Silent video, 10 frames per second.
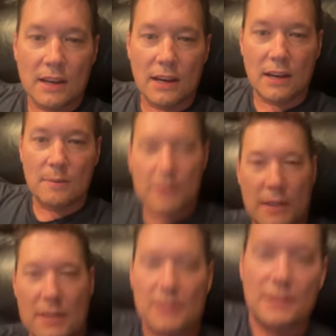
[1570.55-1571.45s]
um,
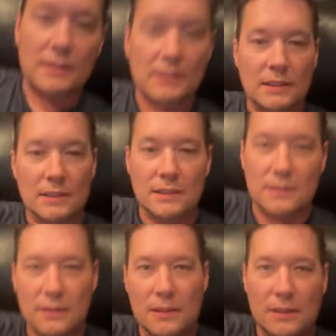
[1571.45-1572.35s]
it's
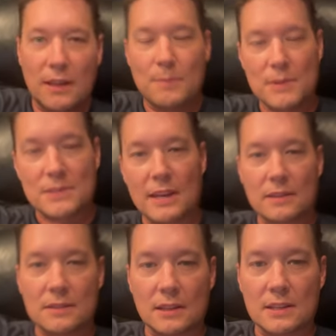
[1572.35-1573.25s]
uh, it'll help us
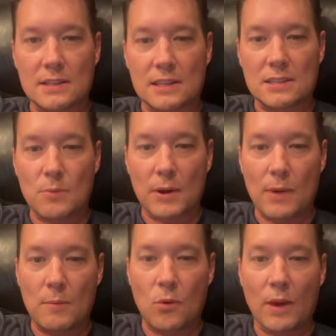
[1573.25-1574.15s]
get uh, these things spread
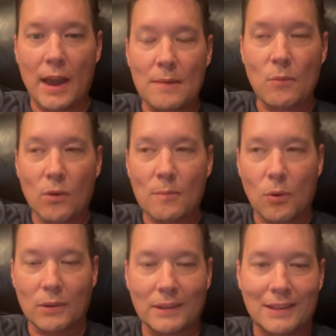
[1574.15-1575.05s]
around more and more
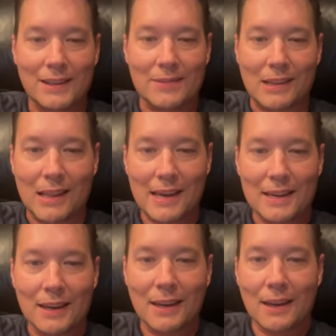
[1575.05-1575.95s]
importantly than even the like